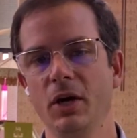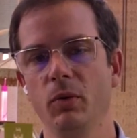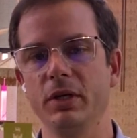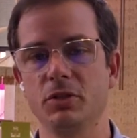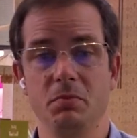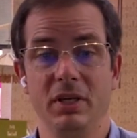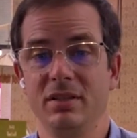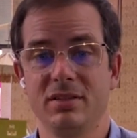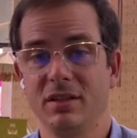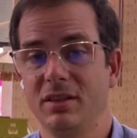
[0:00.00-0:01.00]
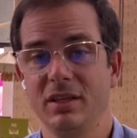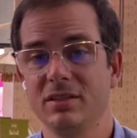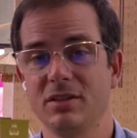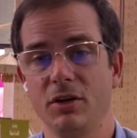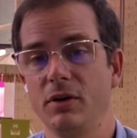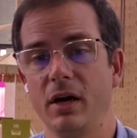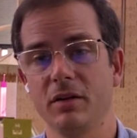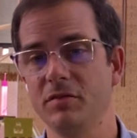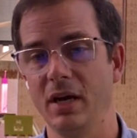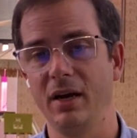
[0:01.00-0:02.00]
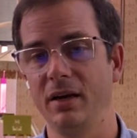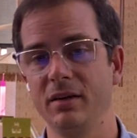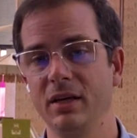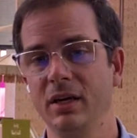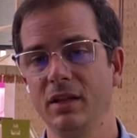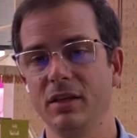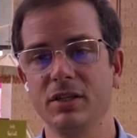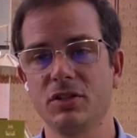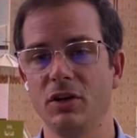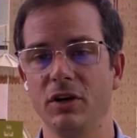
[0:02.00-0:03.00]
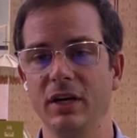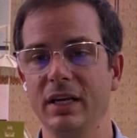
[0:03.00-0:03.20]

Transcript: which means the things that are not of God, things that are